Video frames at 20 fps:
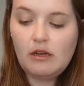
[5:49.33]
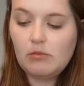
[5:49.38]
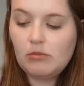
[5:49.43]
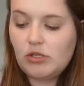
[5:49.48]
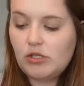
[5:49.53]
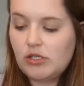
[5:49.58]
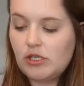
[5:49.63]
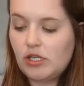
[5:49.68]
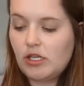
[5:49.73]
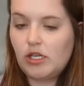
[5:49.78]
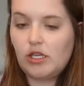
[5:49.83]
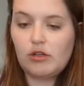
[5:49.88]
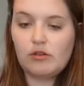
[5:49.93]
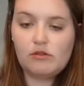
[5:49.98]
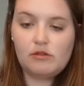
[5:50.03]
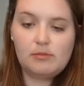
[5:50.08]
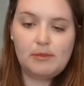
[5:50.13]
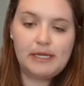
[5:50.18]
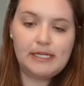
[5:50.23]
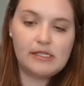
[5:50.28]
I'm just going to
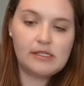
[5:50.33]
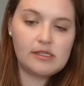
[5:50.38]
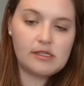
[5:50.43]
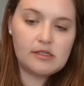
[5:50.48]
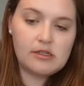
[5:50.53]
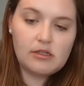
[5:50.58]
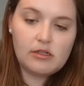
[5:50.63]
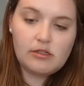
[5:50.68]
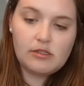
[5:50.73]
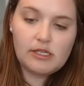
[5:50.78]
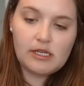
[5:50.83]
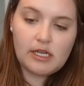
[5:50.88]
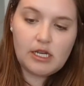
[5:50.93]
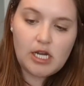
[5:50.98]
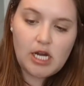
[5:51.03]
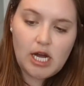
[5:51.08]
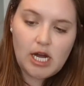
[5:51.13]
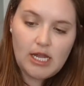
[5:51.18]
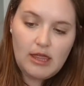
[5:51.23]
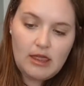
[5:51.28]
use my scissors and
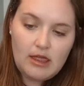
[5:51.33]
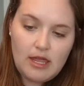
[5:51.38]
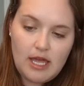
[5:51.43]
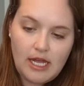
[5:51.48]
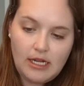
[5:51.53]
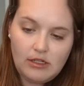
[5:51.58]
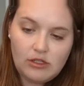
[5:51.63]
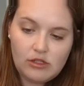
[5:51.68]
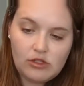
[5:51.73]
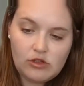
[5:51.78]
cut that